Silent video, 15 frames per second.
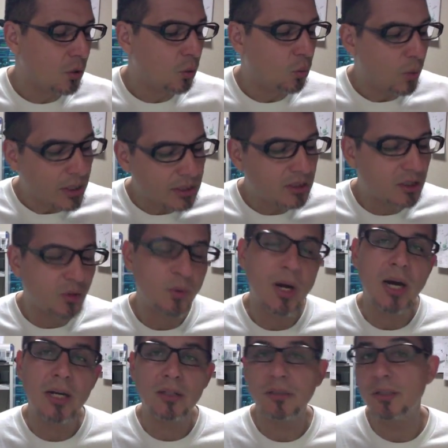Once in a
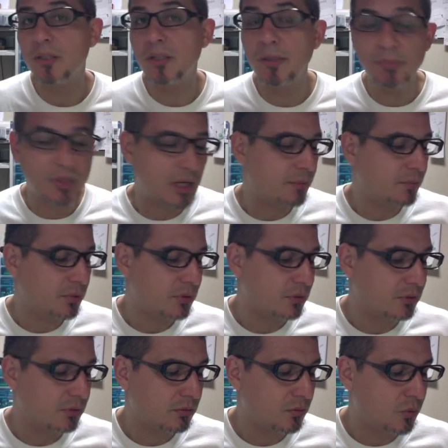while is sometimes.
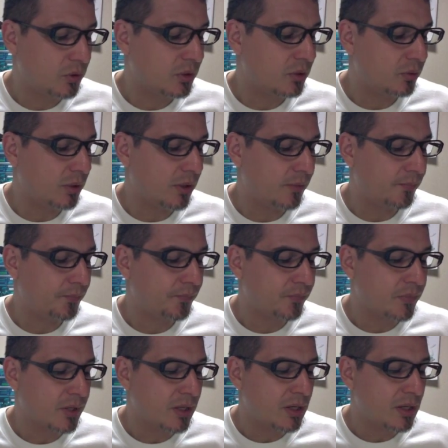Once in a while.
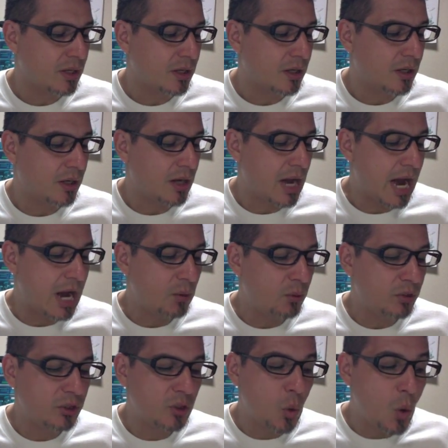I
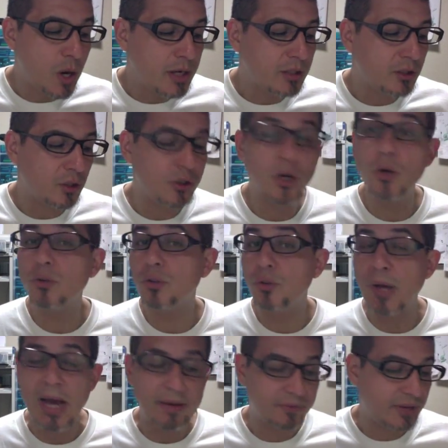was going to go
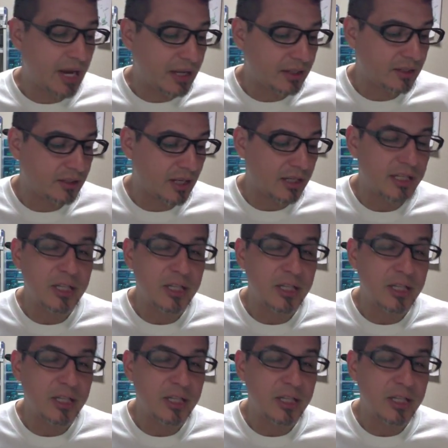to Afghanistan.